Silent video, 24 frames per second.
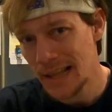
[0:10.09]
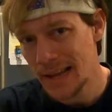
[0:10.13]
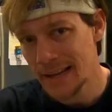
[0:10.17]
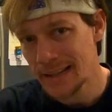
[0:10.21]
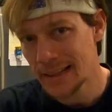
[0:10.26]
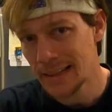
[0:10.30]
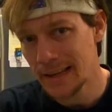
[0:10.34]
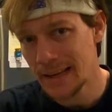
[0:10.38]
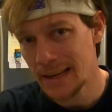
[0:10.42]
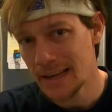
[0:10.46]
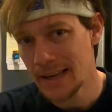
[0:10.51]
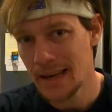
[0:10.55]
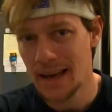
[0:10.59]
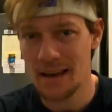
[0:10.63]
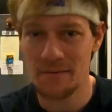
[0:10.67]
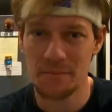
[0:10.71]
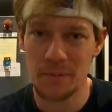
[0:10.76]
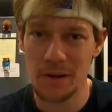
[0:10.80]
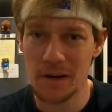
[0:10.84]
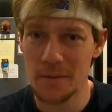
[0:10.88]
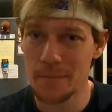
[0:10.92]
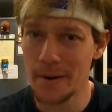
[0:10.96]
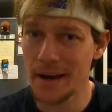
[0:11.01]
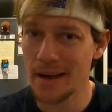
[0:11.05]
lately
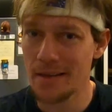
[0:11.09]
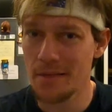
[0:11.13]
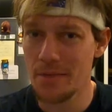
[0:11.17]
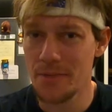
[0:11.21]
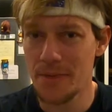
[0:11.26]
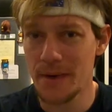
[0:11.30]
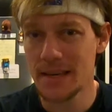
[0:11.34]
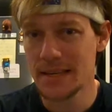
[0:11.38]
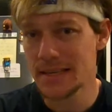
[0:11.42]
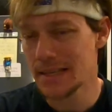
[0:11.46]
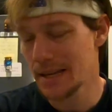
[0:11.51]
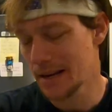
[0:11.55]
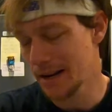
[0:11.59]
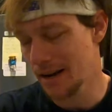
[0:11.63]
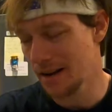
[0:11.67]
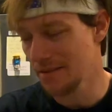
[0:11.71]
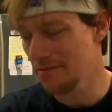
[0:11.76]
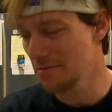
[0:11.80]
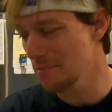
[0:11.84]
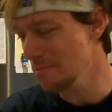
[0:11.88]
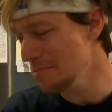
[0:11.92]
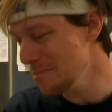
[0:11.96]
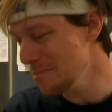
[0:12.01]
have been about things that I've